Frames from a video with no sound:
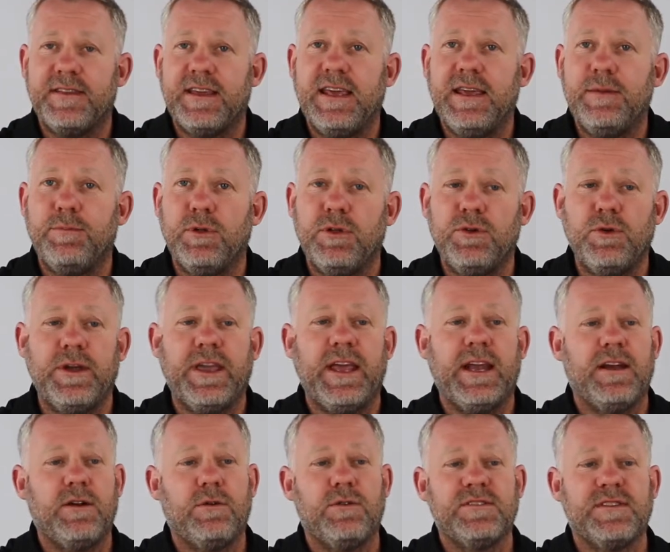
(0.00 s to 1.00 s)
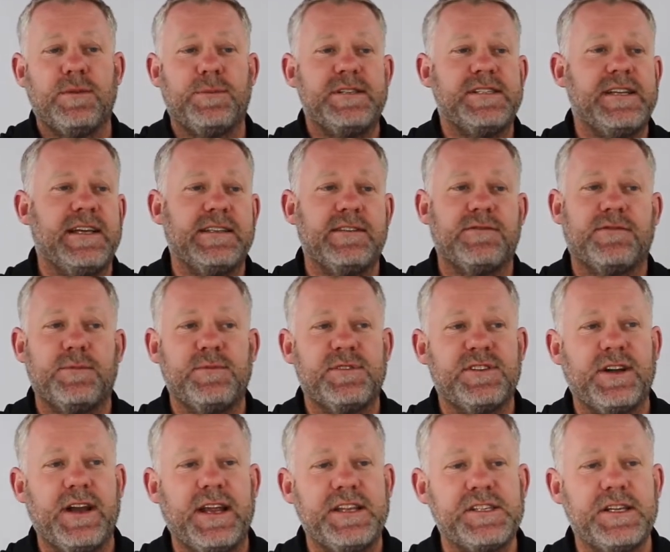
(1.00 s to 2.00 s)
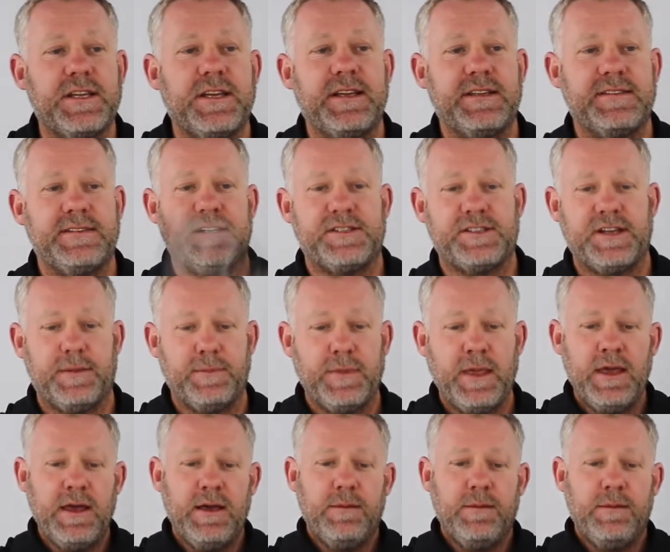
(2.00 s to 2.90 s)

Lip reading: to keep all your kit and also protect it from scratching, etc.